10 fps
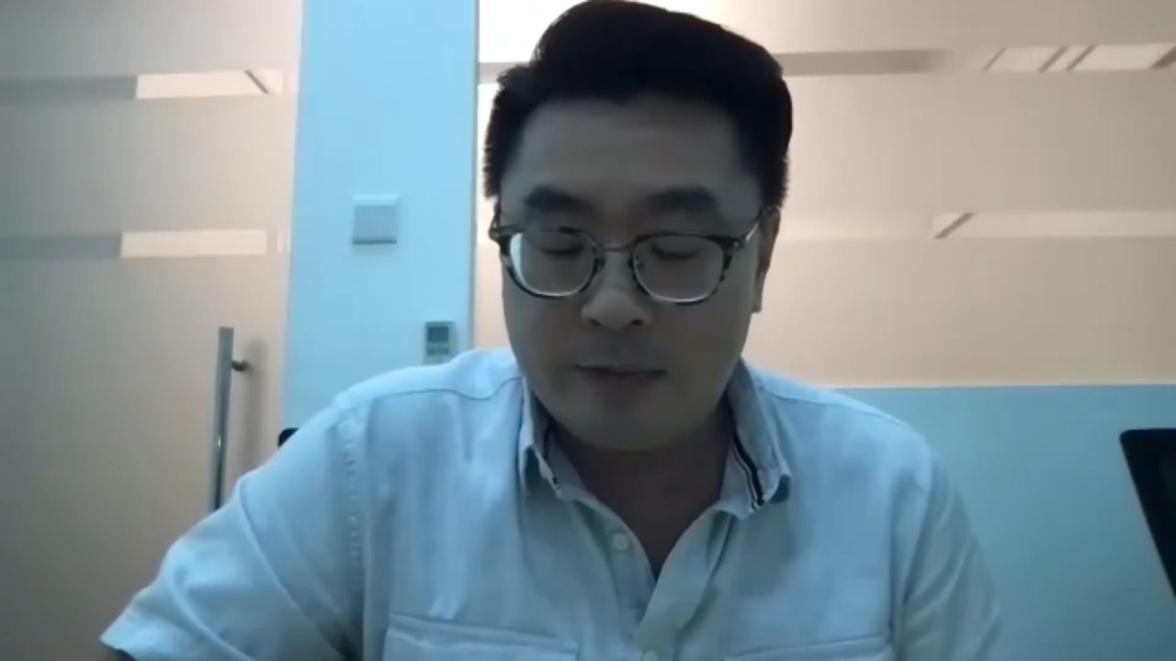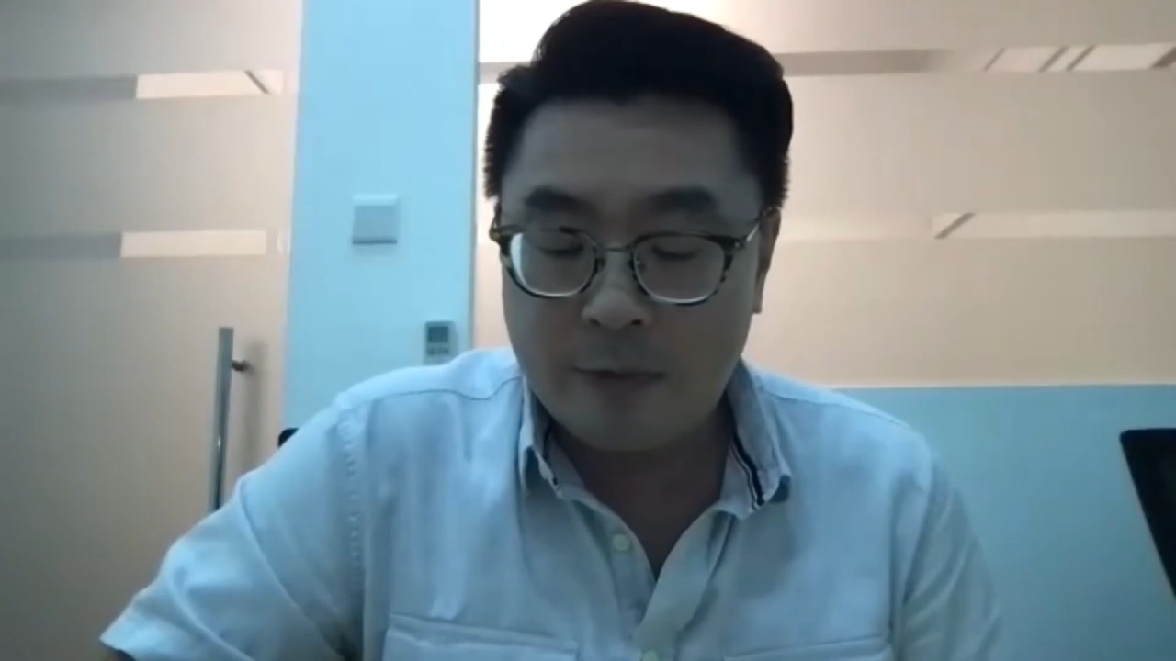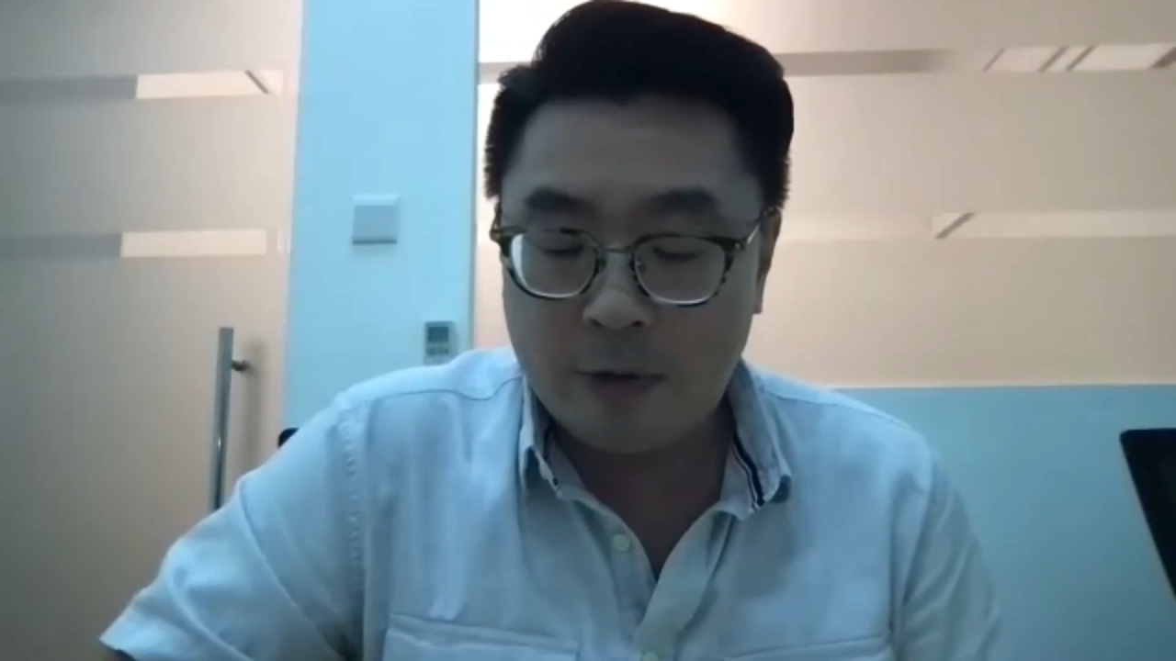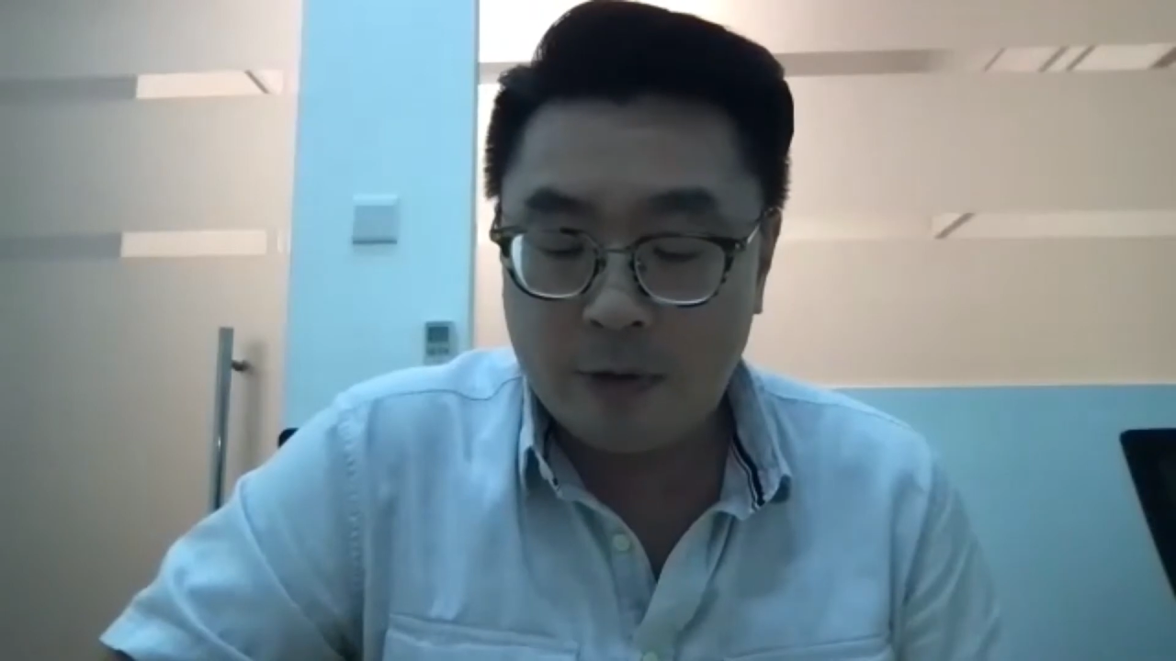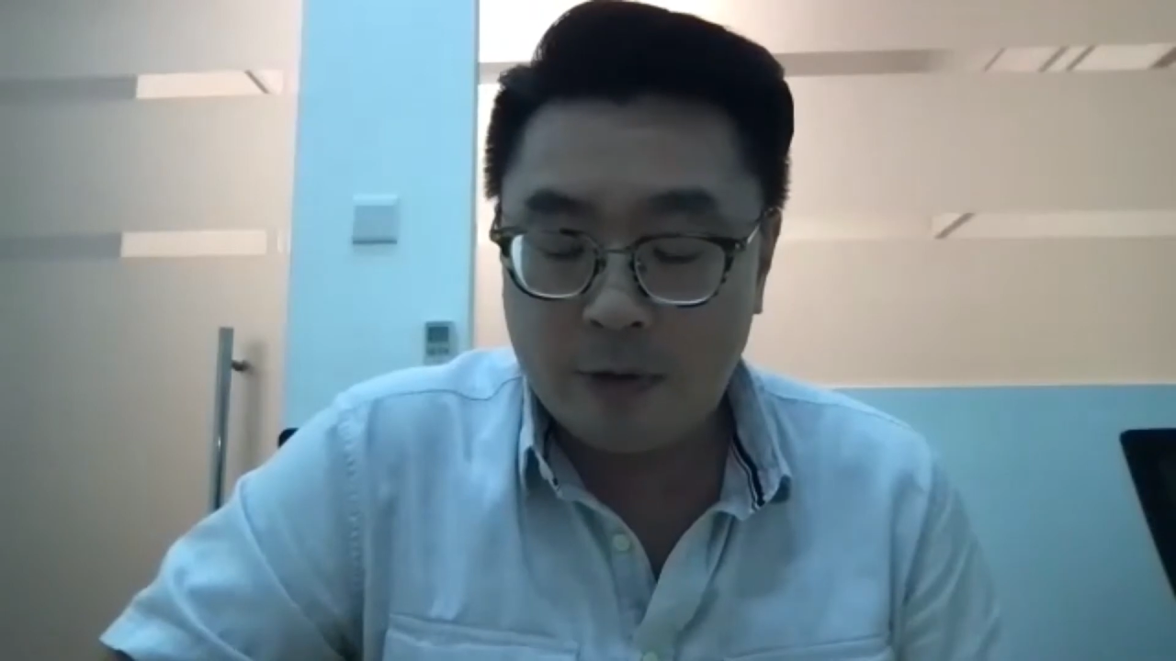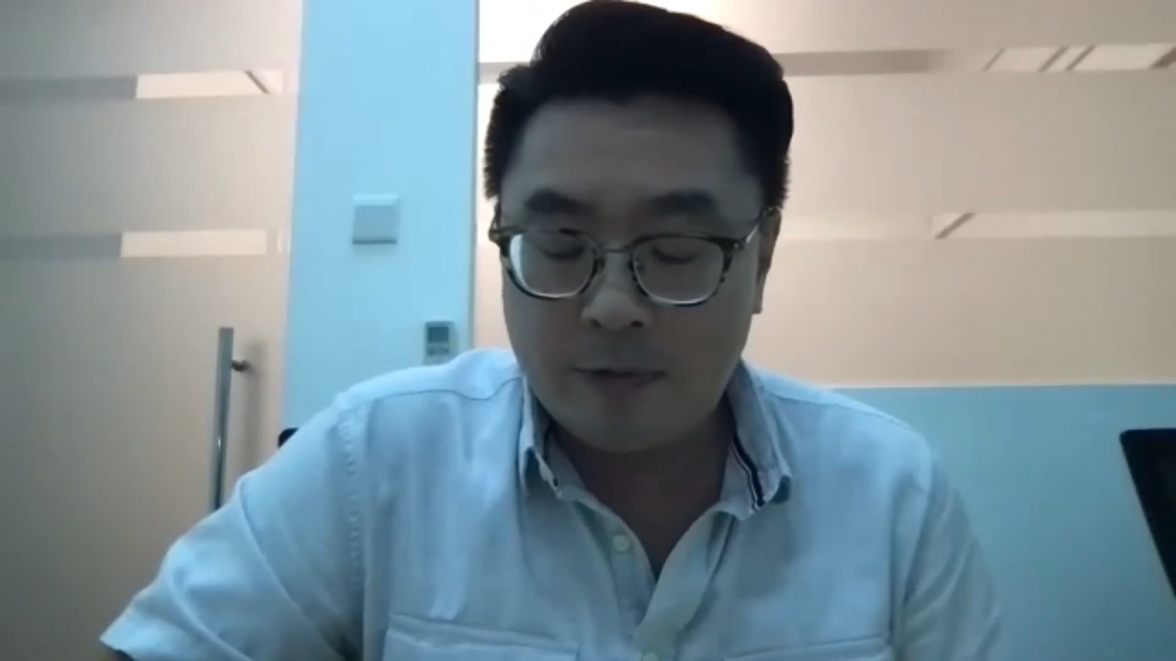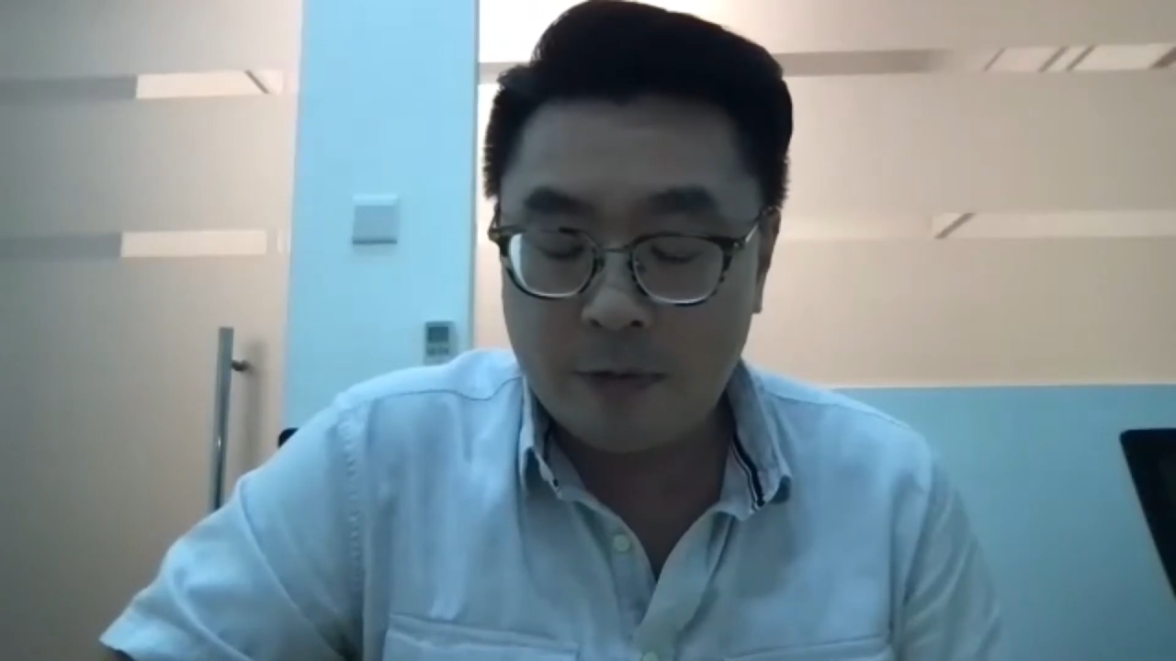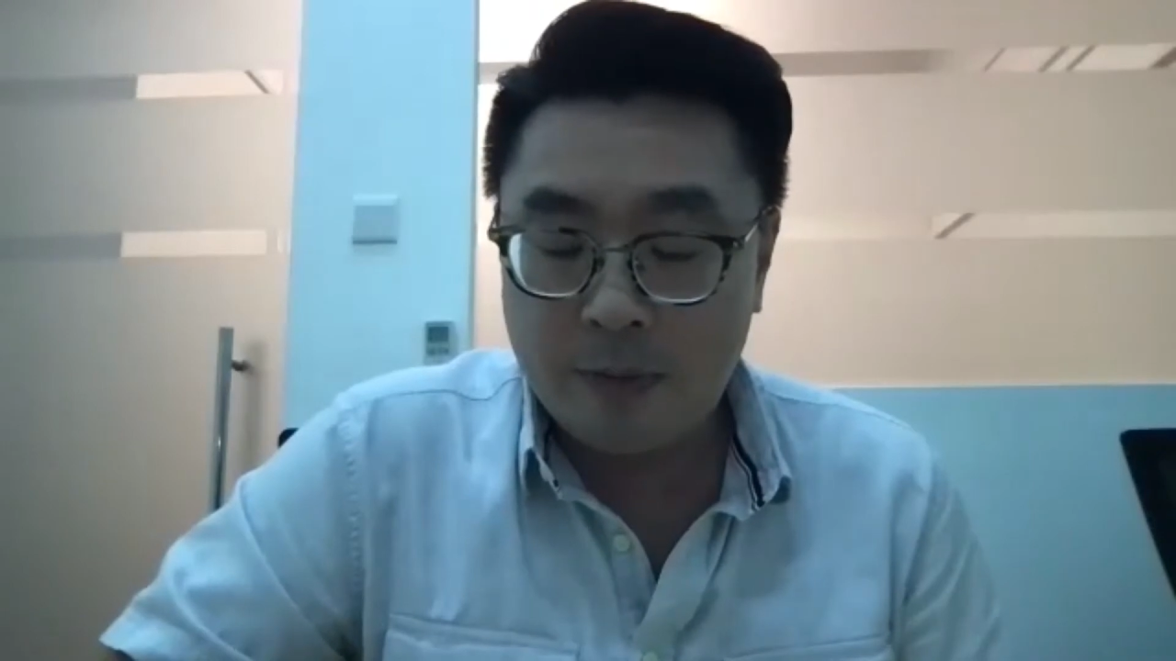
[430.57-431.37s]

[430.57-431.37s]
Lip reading: for